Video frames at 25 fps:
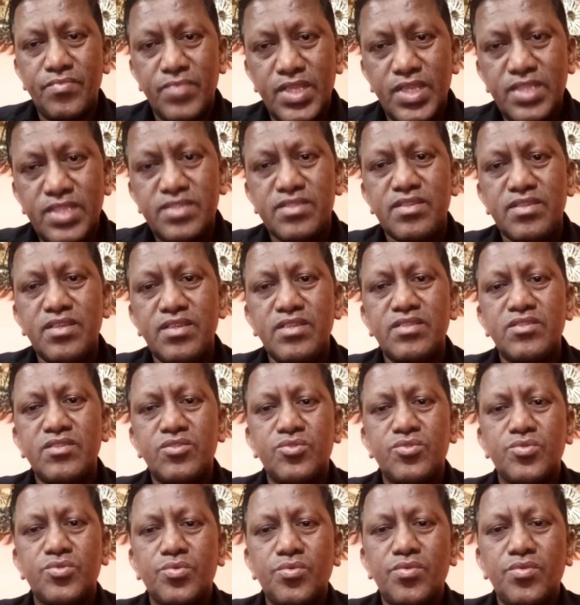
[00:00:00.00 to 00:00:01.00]
This
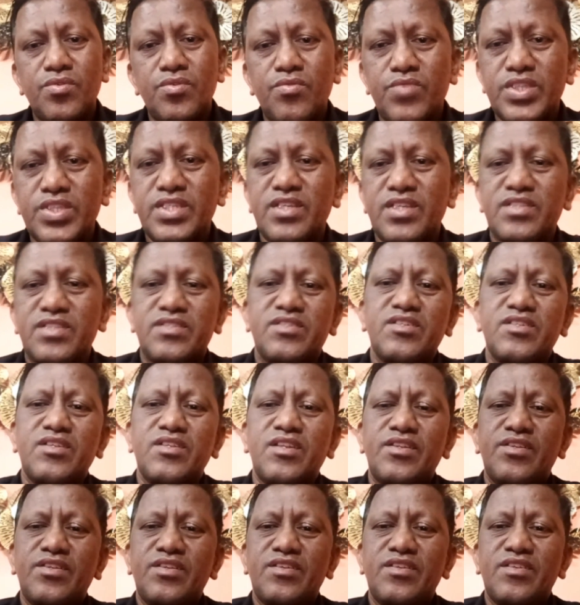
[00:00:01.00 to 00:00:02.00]
is physics,
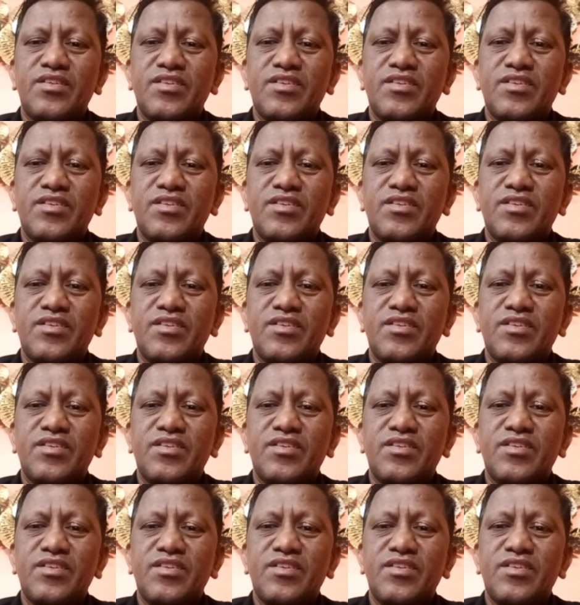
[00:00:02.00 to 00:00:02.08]
children.